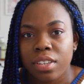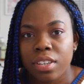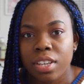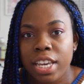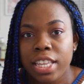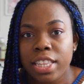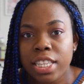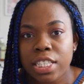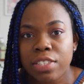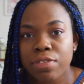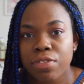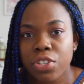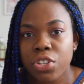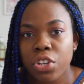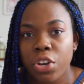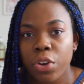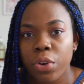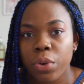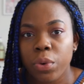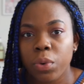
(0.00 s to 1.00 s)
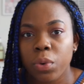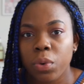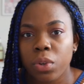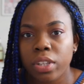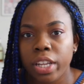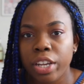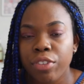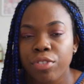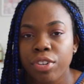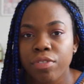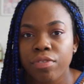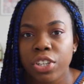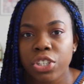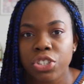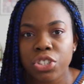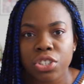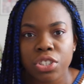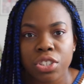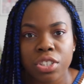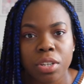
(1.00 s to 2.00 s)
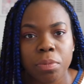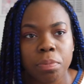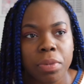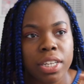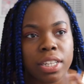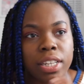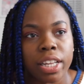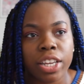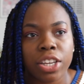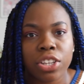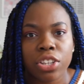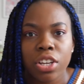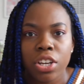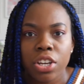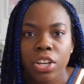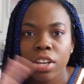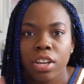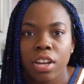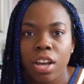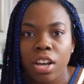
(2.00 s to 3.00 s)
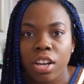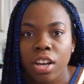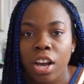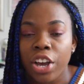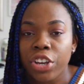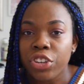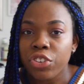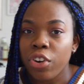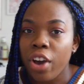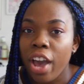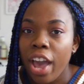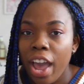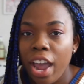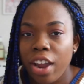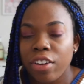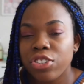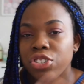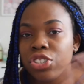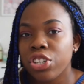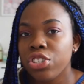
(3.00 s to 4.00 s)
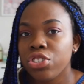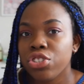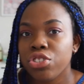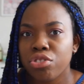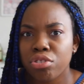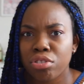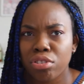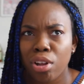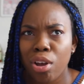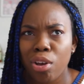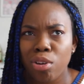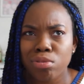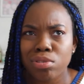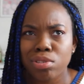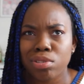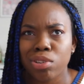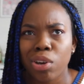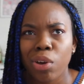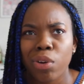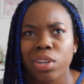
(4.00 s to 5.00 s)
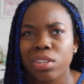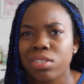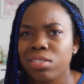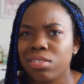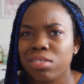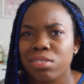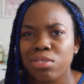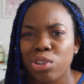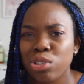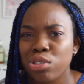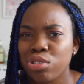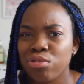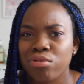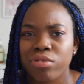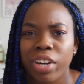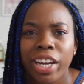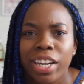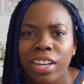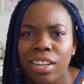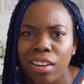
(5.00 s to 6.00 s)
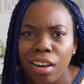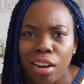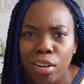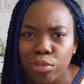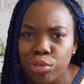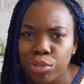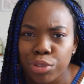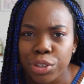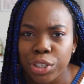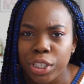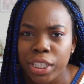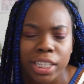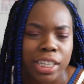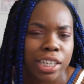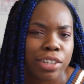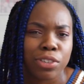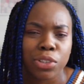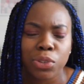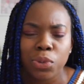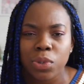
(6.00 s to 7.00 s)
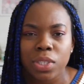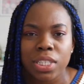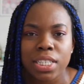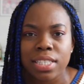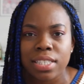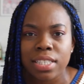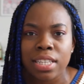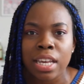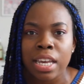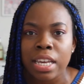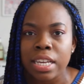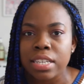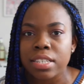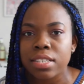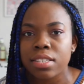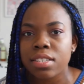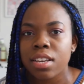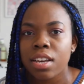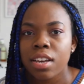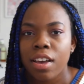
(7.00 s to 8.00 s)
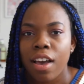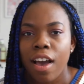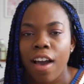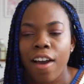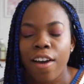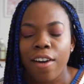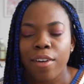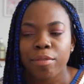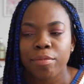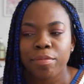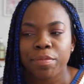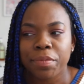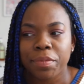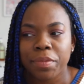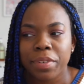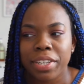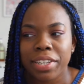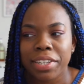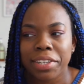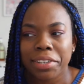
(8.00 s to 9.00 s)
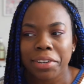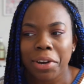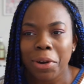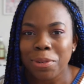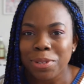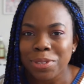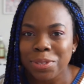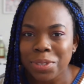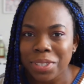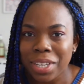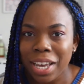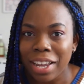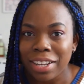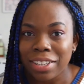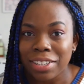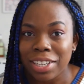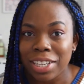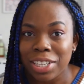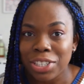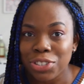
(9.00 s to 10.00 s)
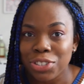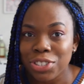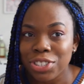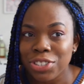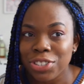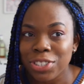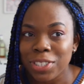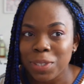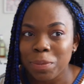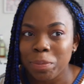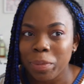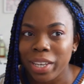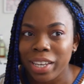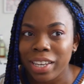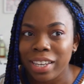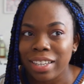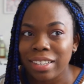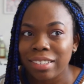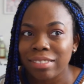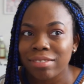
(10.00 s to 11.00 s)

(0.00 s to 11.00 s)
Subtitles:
in this video, like reinvention could be like cutting your hair and changing your clothes and going to Australia for a year and all these things. It also can literally just be